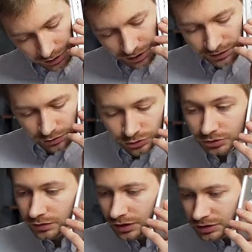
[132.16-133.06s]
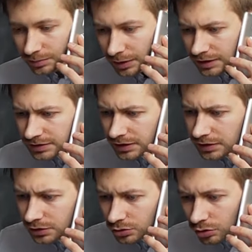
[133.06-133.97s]
It underscores a vital lesson.
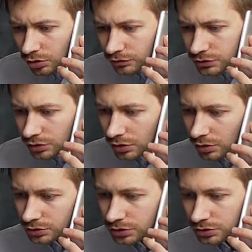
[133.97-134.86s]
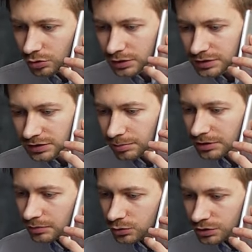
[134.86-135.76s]
Even for someone operating at
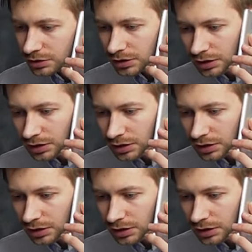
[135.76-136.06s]
Musk's level,